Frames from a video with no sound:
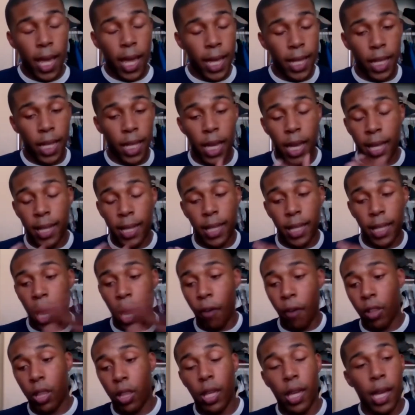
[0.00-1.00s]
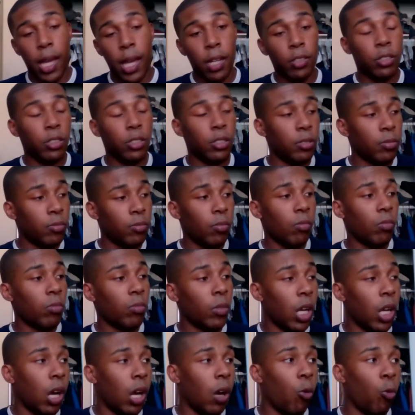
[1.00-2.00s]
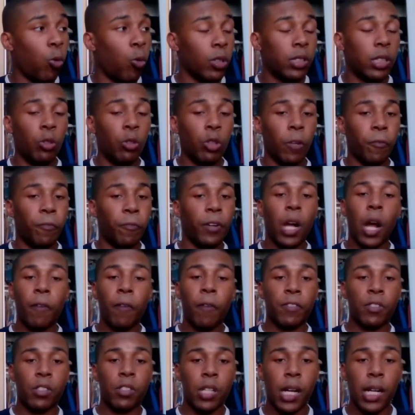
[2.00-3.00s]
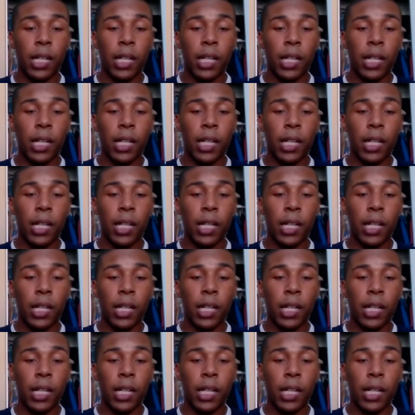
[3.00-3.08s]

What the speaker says: and then everything else, you know, we'll see what the front office